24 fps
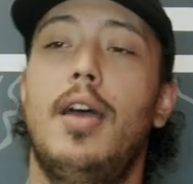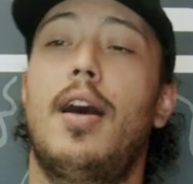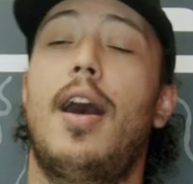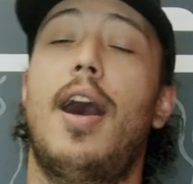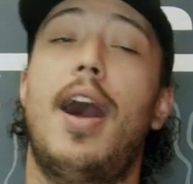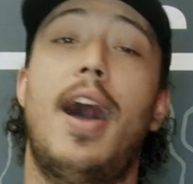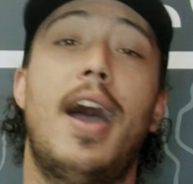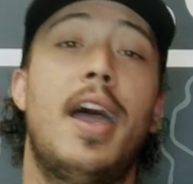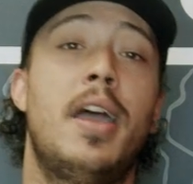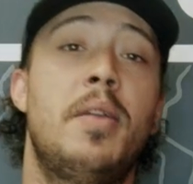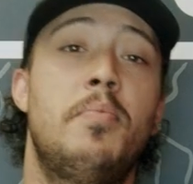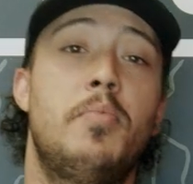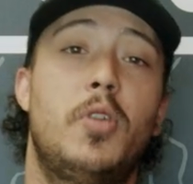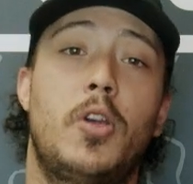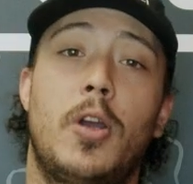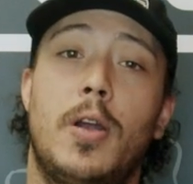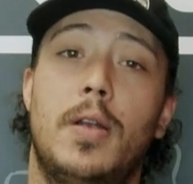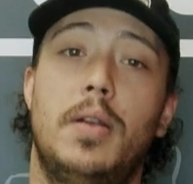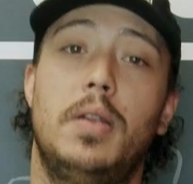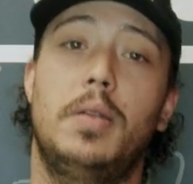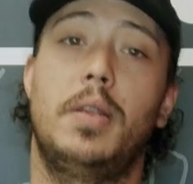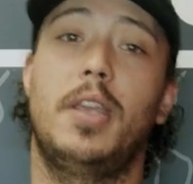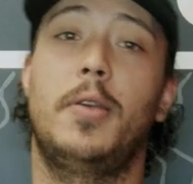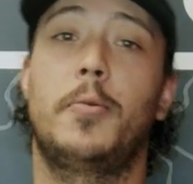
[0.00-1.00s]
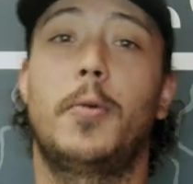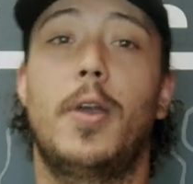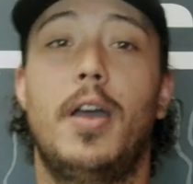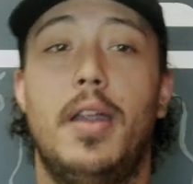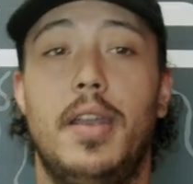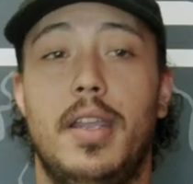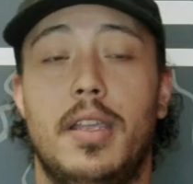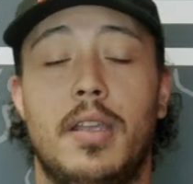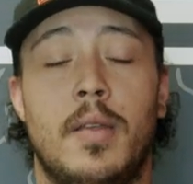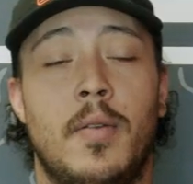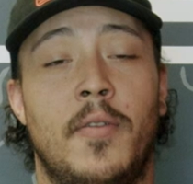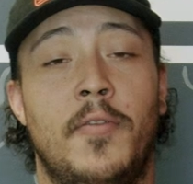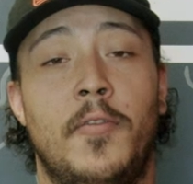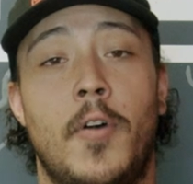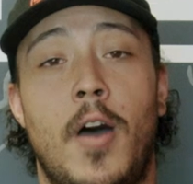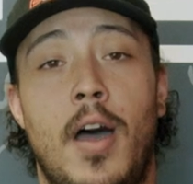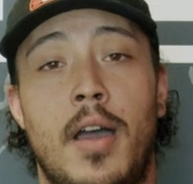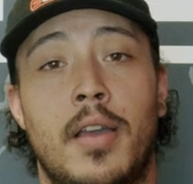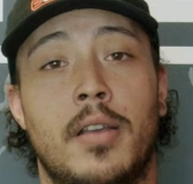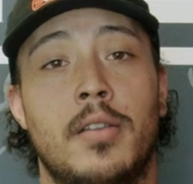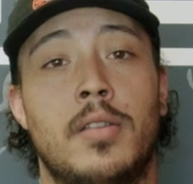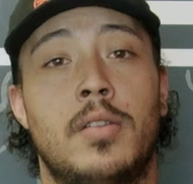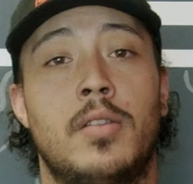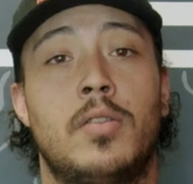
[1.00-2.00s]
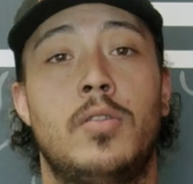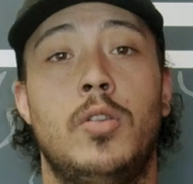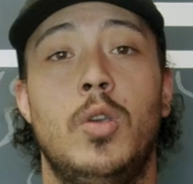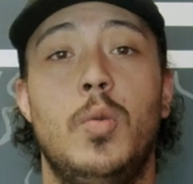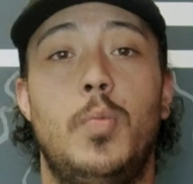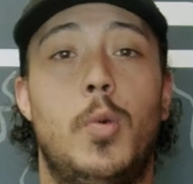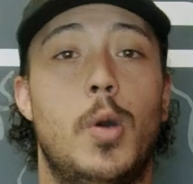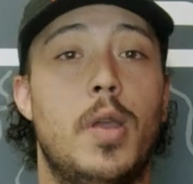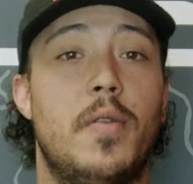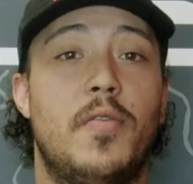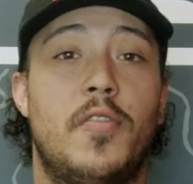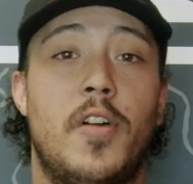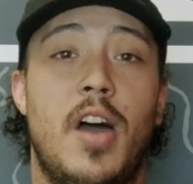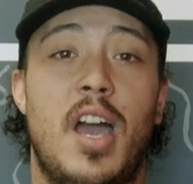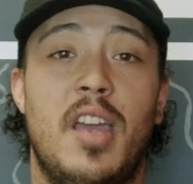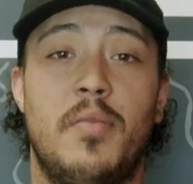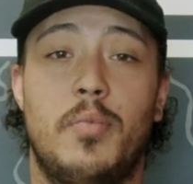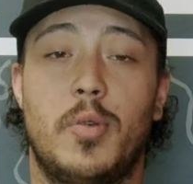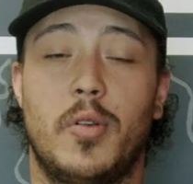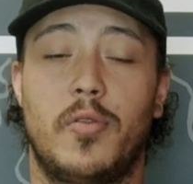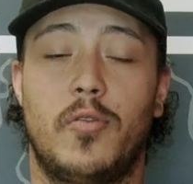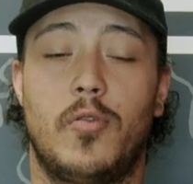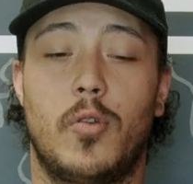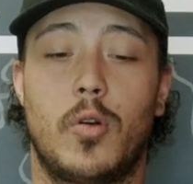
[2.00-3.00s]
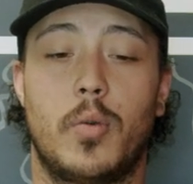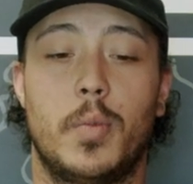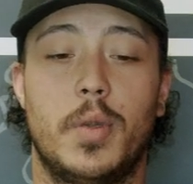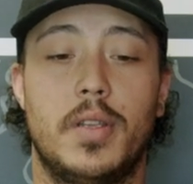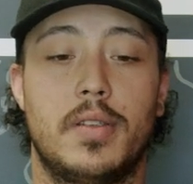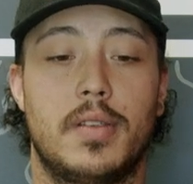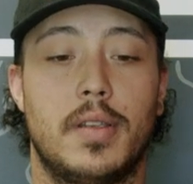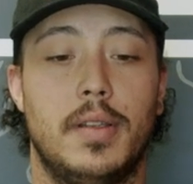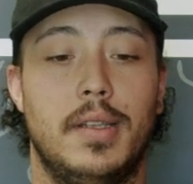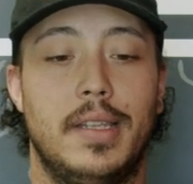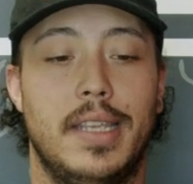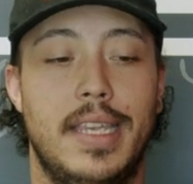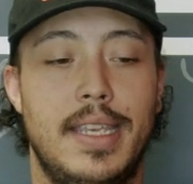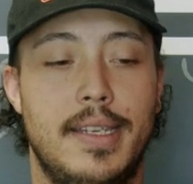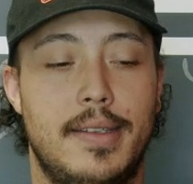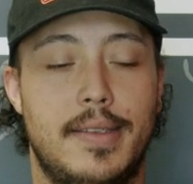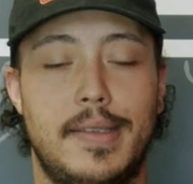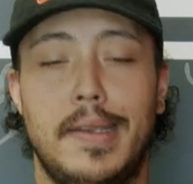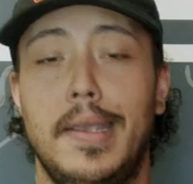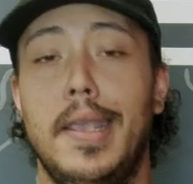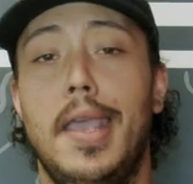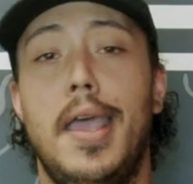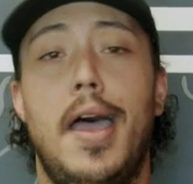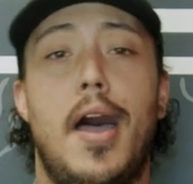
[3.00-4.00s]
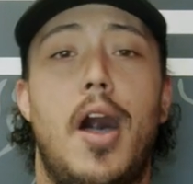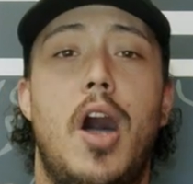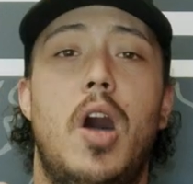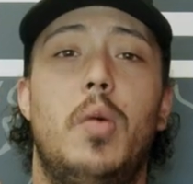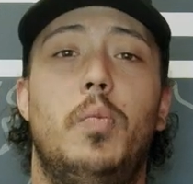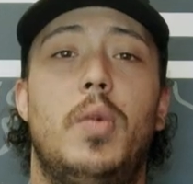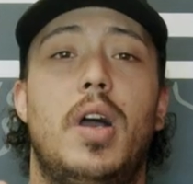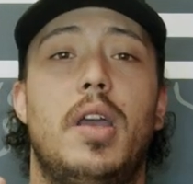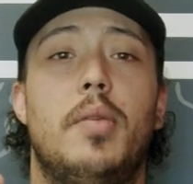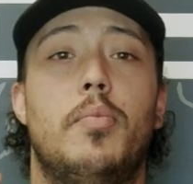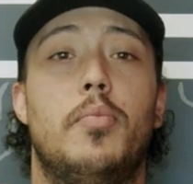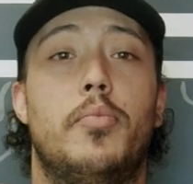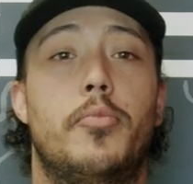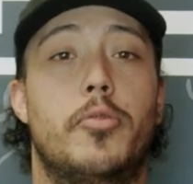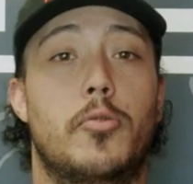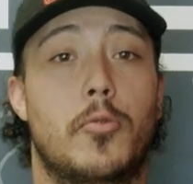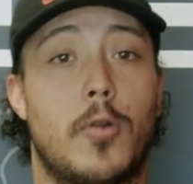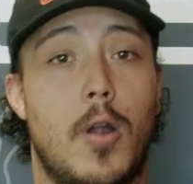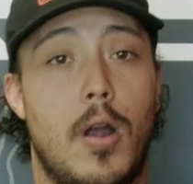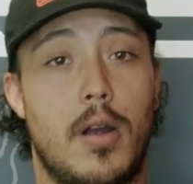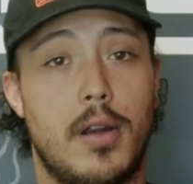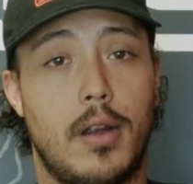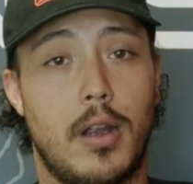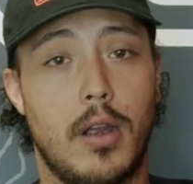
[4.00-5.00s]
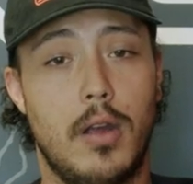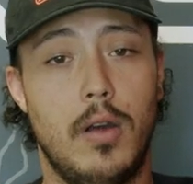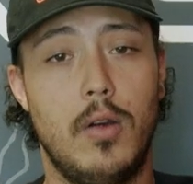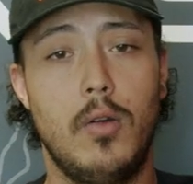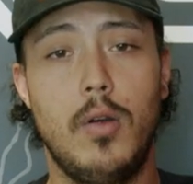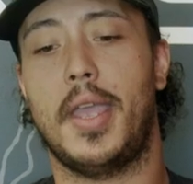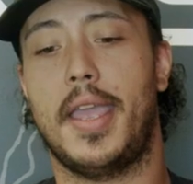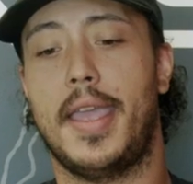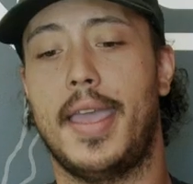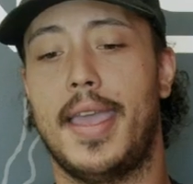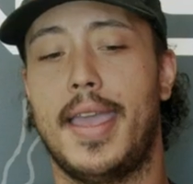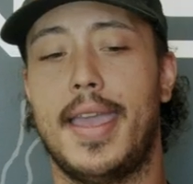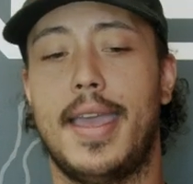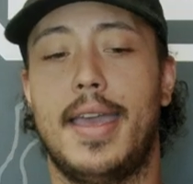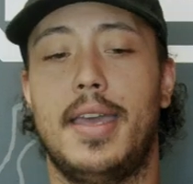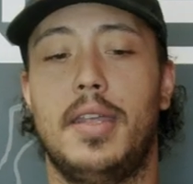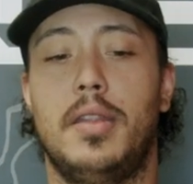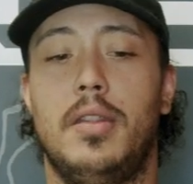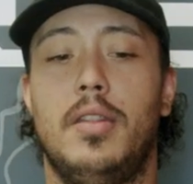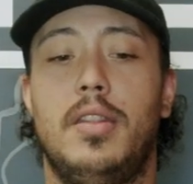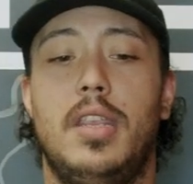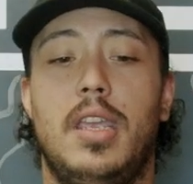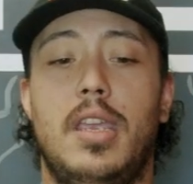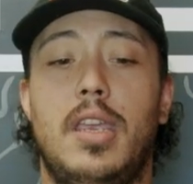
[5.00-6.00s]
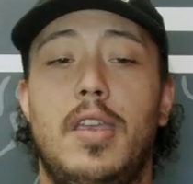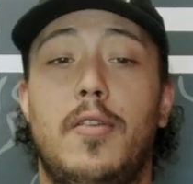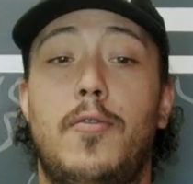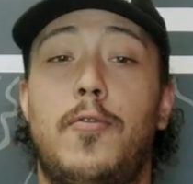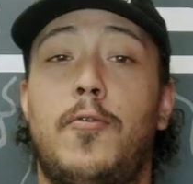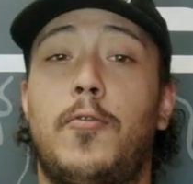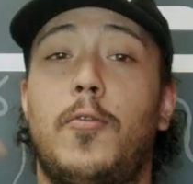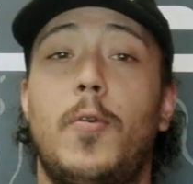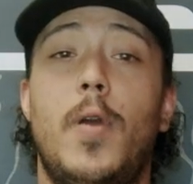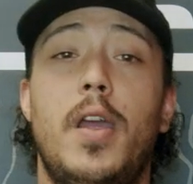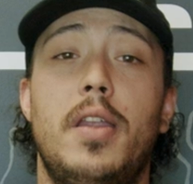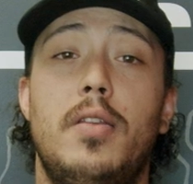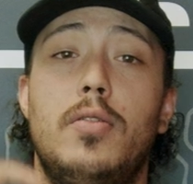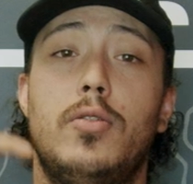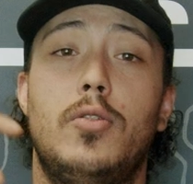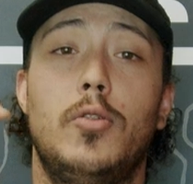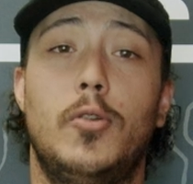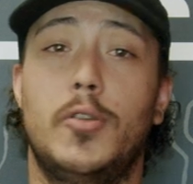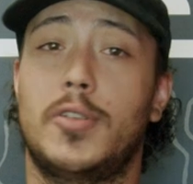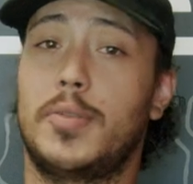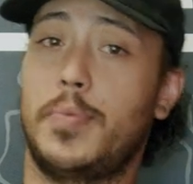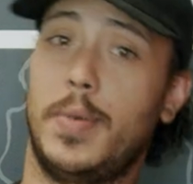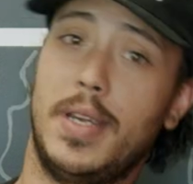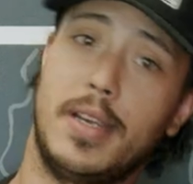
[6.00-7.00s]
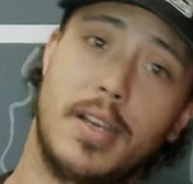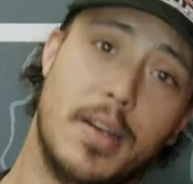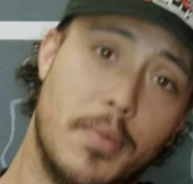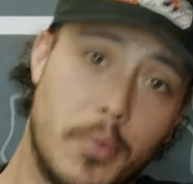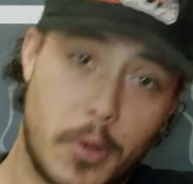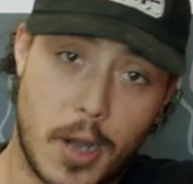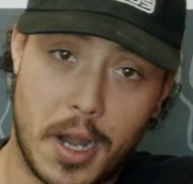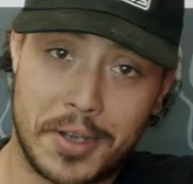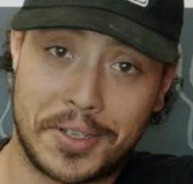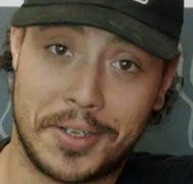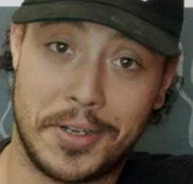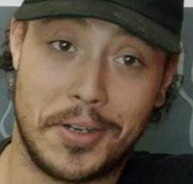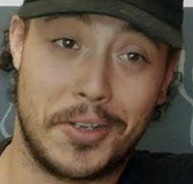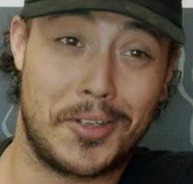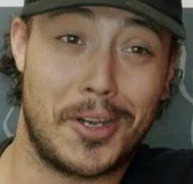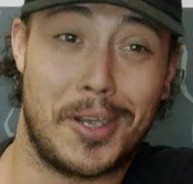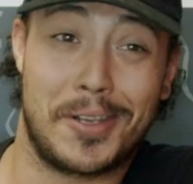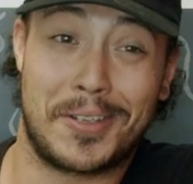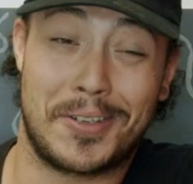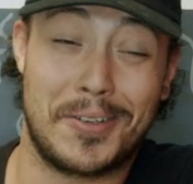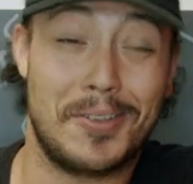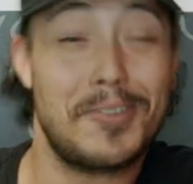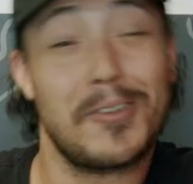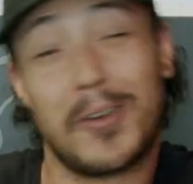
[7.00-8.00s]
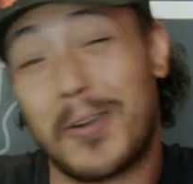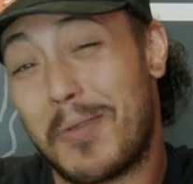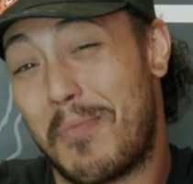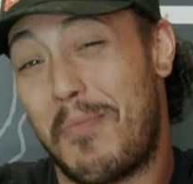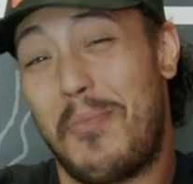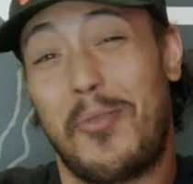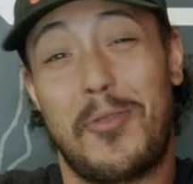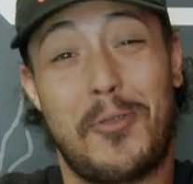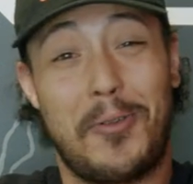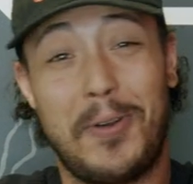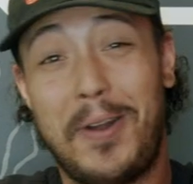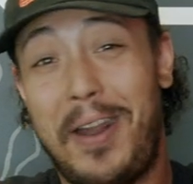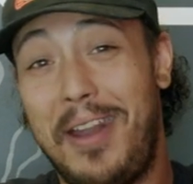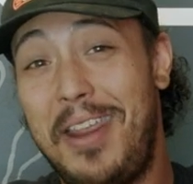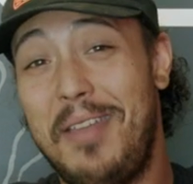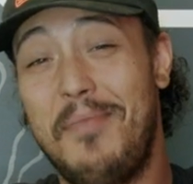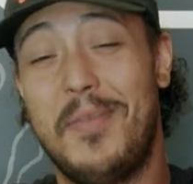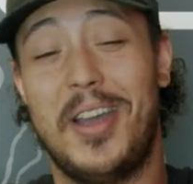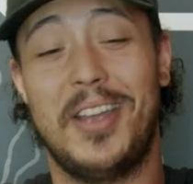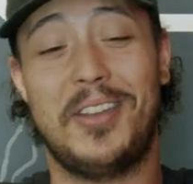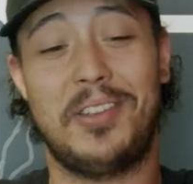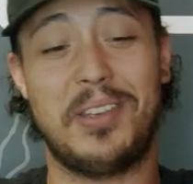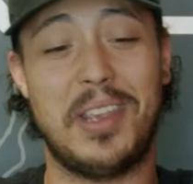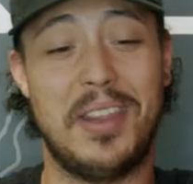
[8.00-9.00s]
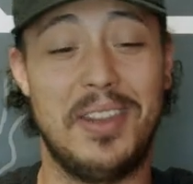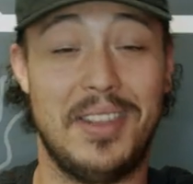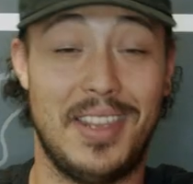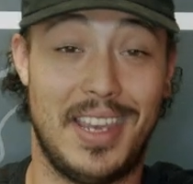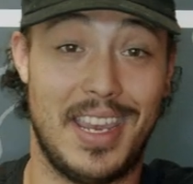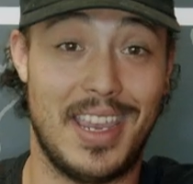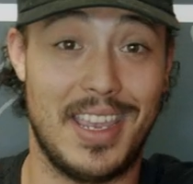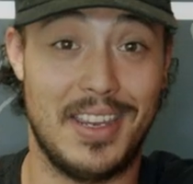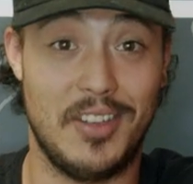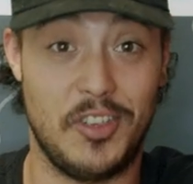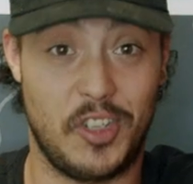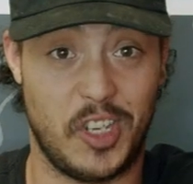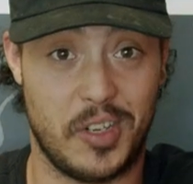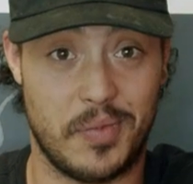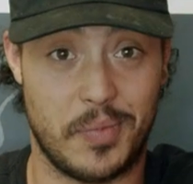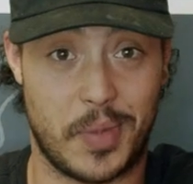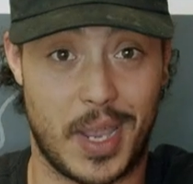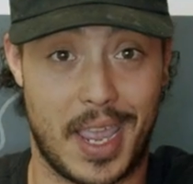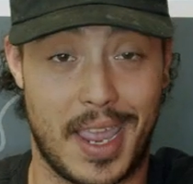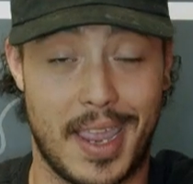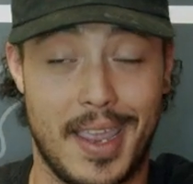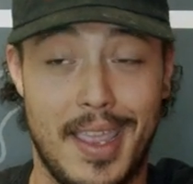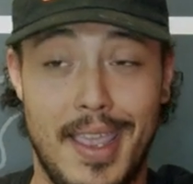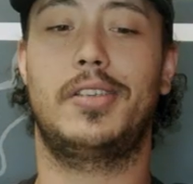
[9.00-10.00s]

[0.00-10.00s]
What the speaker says: I'm currently running Fox 2.5 Performance Elites on my Bronco, and the front dual-speed compression adjusters are pretty much in the engine bay.